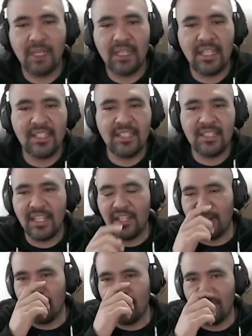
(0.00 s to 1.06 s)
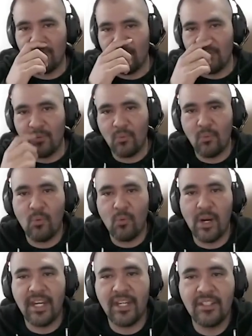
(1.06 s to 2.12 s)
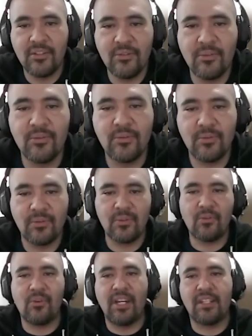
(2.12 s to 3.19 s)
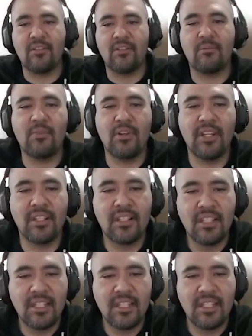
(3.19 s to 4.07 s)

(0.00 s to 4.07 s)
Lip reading: This is the new way to create our project.